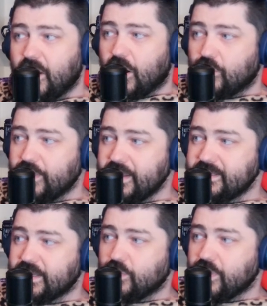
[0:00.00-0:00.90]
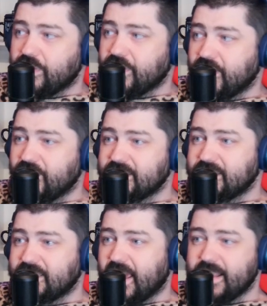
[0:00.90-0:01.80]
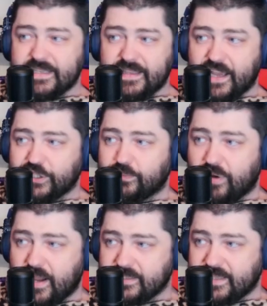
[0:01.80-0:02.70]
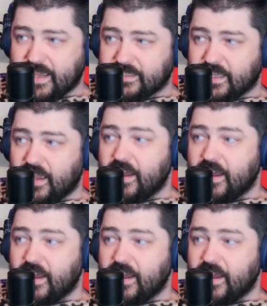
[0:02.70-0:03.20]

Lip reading: arisen within the state's election process.